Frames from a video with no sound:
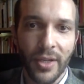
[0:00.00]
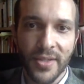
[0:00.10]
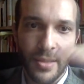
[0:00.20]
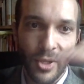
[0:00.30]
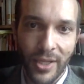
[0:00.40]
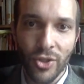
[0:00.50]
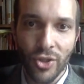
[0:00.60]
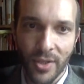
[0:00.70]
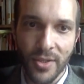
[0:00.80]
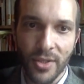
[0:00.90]
And
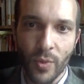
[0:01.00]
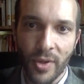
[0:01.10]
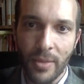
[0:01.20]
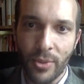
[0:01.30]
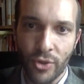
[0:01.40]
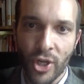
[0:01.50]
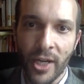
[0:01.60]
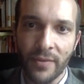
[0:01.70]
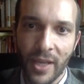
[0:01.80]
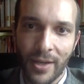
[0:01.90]
assimilationist is where they put
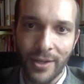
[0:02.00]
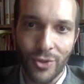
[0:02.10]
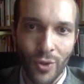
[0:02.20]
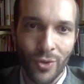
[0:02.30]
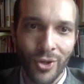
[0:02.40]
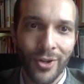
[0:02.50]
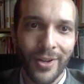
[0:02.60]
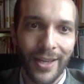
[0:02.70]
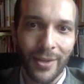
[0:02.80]
John F. Kennedy Jr.